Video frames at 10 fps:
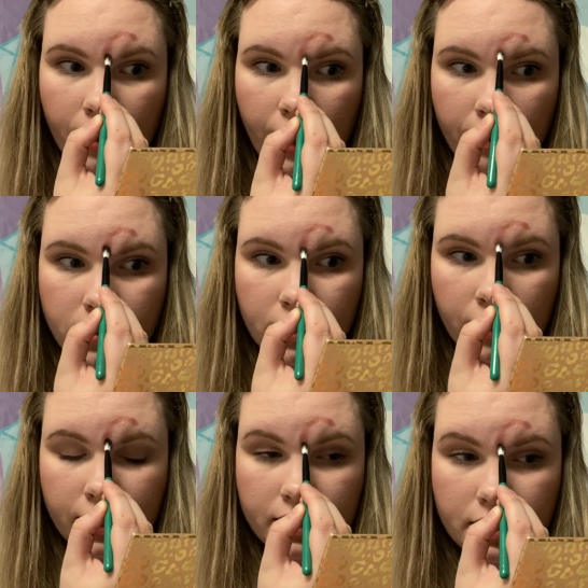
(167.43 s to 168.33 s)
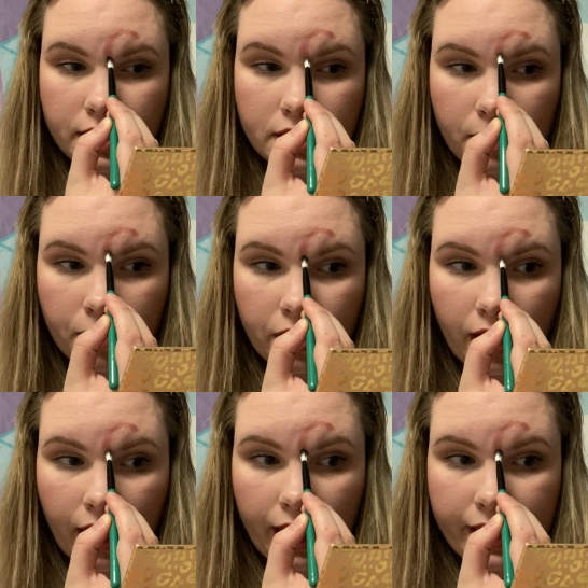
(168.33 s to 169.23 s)
I was honestly
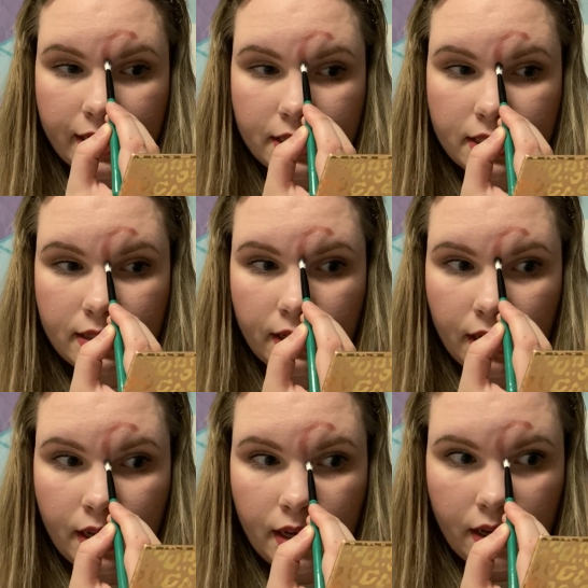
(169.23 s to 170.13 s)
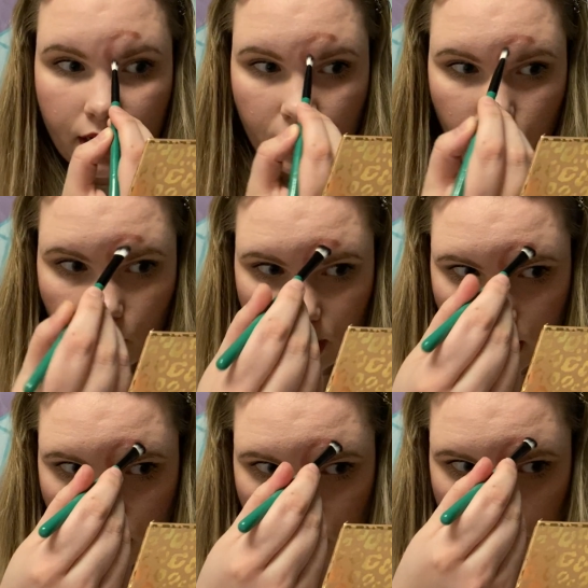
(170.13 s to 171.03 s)
surprised
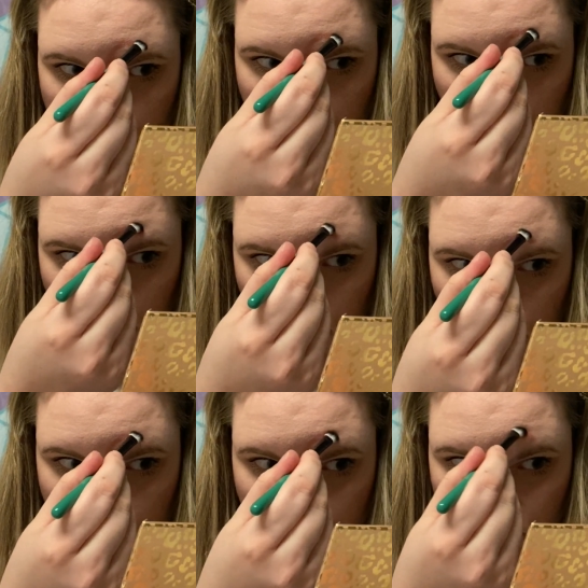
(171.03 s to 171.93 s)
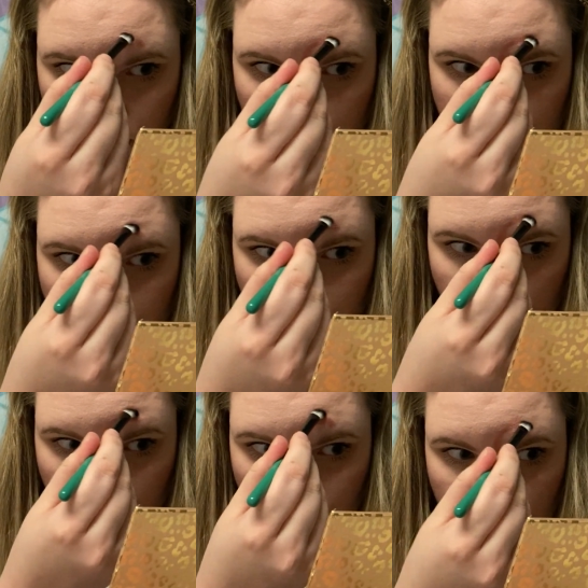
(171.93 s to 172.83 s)
when I looked onto
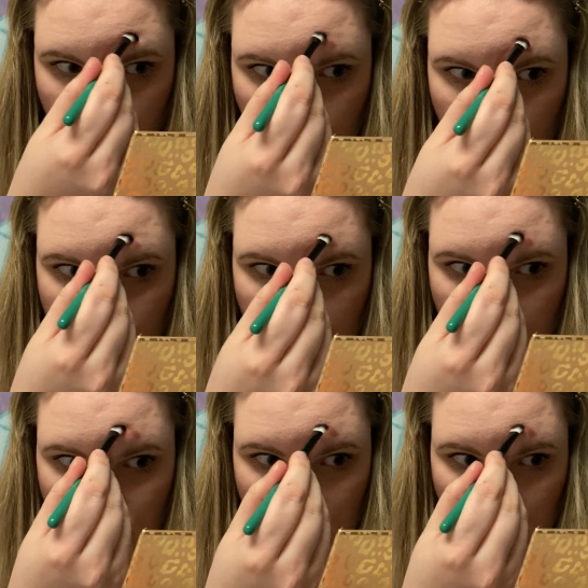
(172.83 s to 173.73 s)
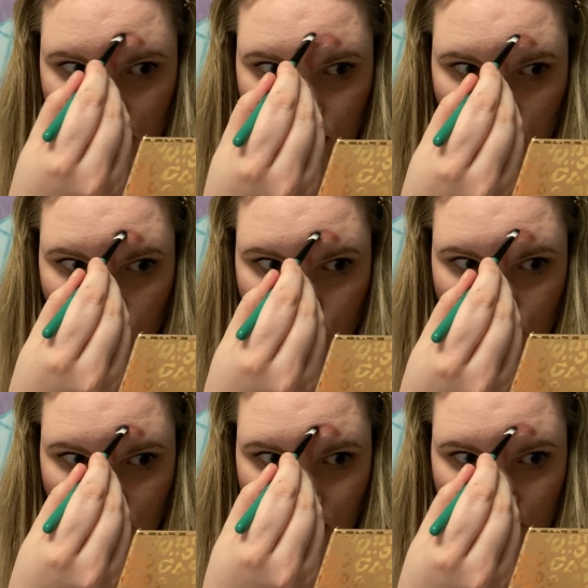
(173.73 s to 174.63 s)
YouTube and there were
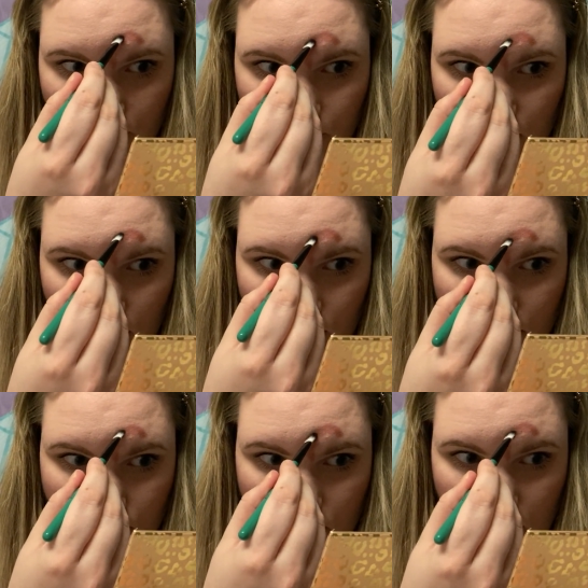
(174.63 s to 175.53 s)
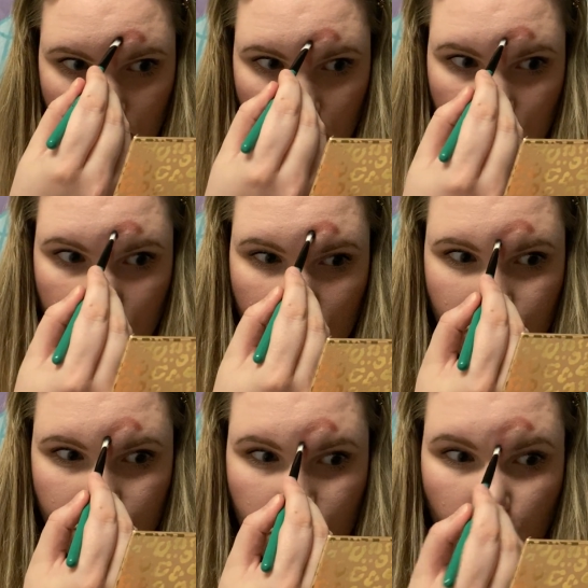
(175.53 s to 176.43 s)
not very many
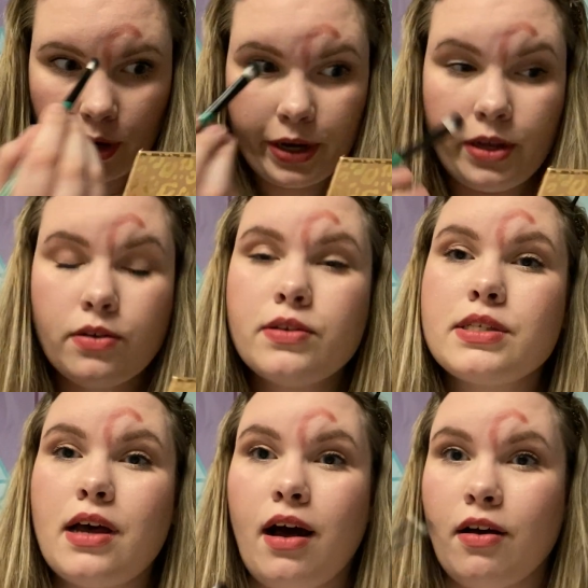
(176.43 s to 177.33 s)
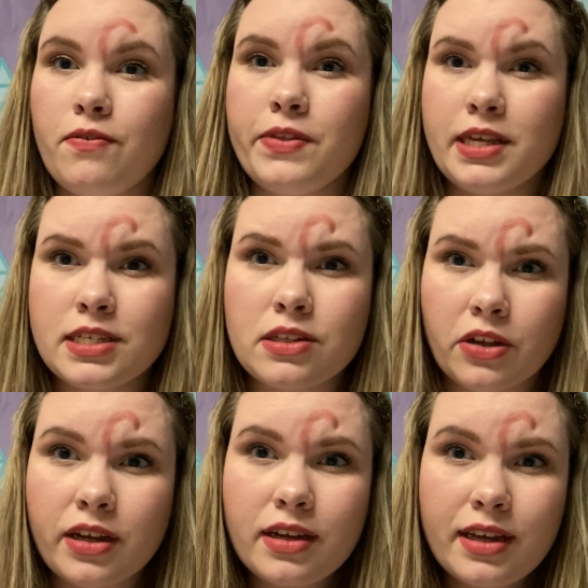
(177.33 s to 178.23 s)
tutorials of this
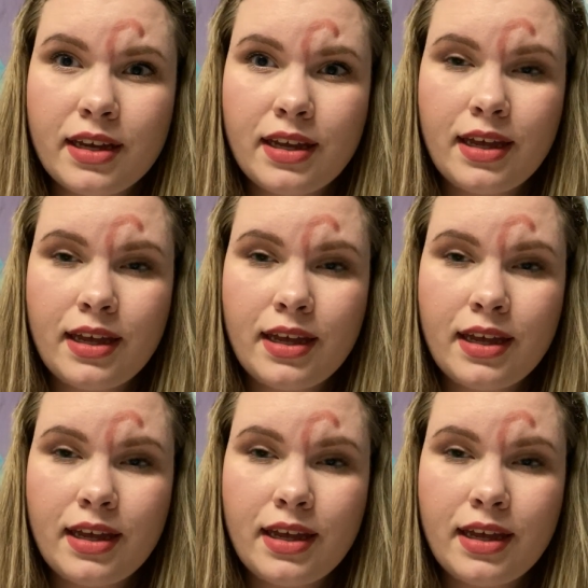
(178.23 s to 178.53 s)
look.